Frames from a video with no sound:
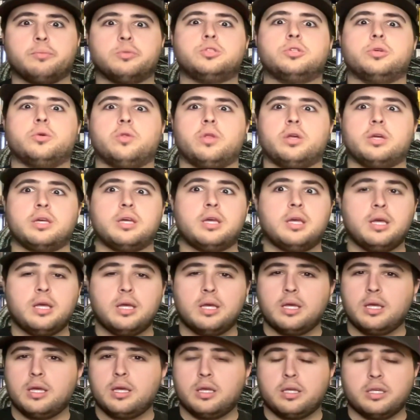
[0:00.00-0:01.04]
So, like,
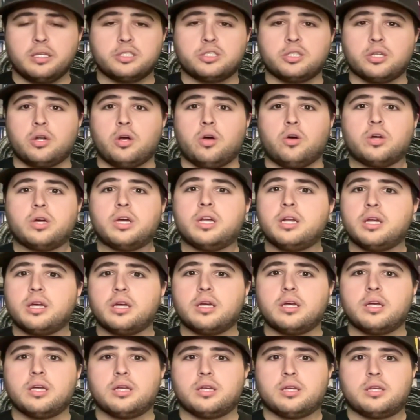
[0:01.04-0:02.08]
is it all
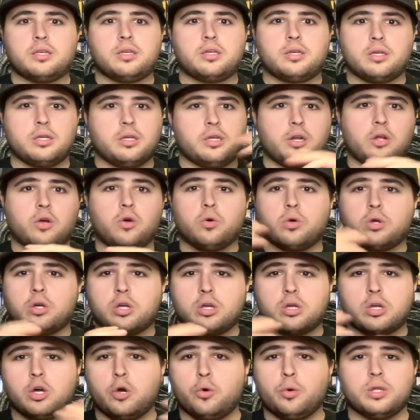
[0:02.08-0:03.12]
gonna,
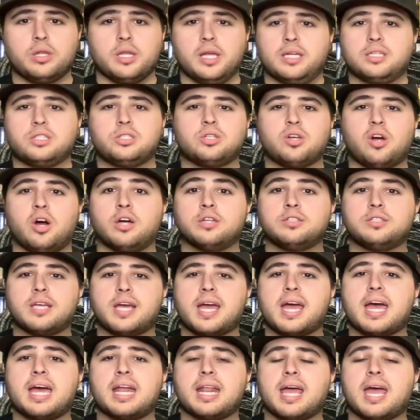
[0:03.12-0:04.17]
coalesce onto
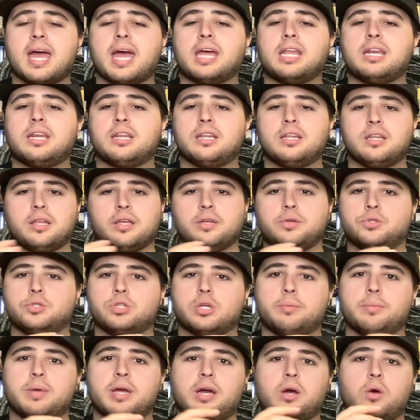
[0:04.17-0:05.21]
At-Aten? Like,
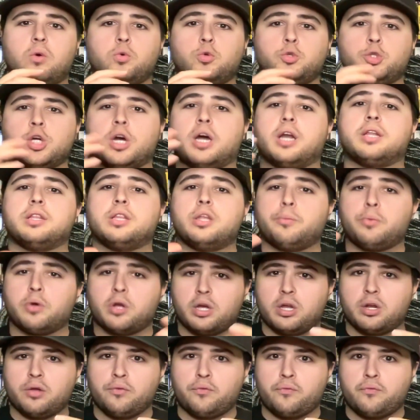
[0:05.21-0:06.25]
somehow Jod and them are
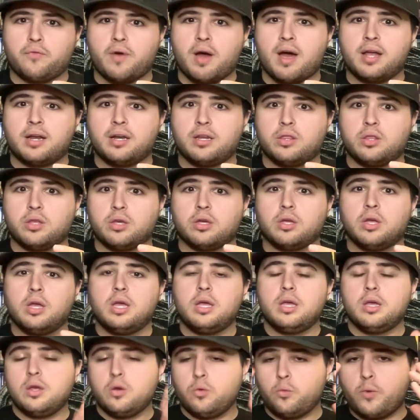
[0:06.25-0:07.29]
gonna find the
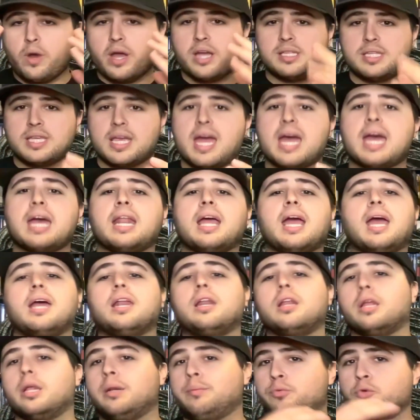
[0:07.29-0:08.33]
way to
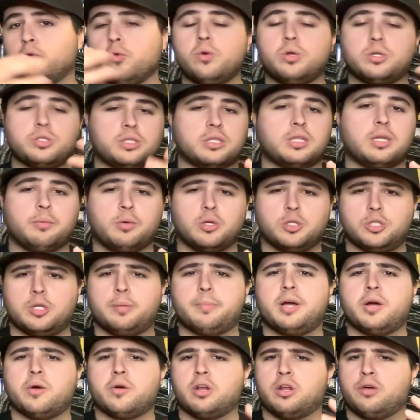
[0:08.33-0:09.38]
At-Aten, and Brutus and them are
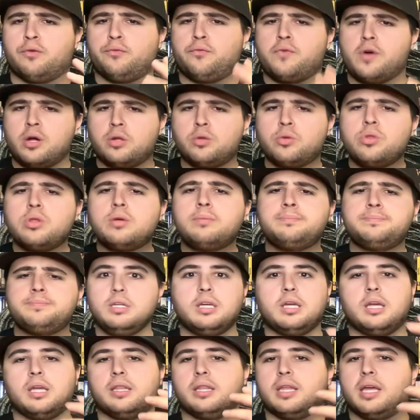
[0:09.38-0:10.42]
somehow gonna follow them,
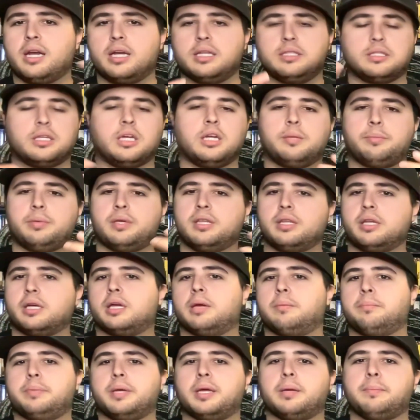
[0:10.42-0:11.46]
and then it's gonna be like
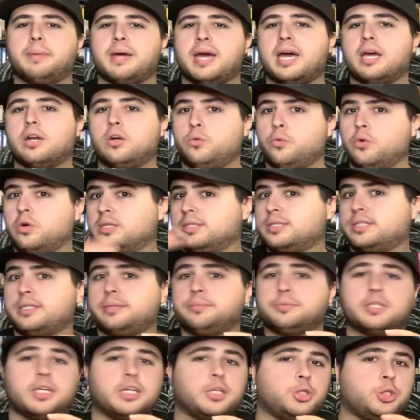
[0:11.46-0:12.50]
a big battle where it
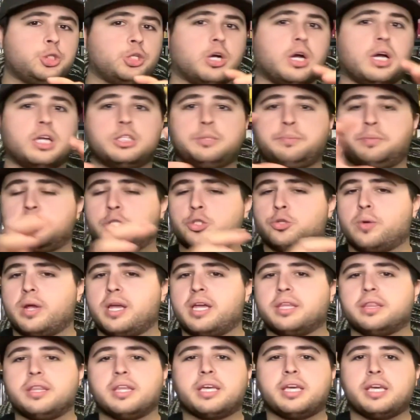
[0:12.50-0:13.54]
seems like Jod's
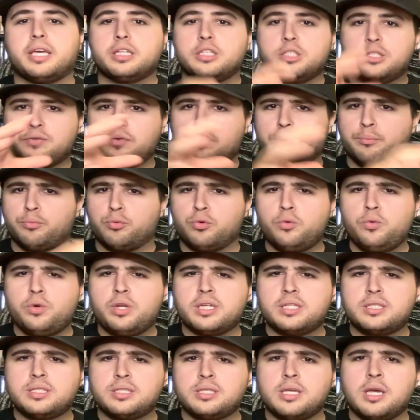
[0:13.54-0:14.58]
betraying the kids for
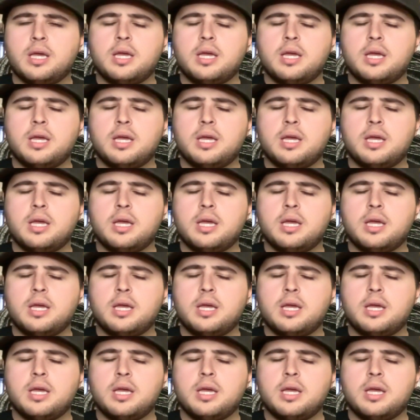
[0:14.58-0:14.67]
Brutus.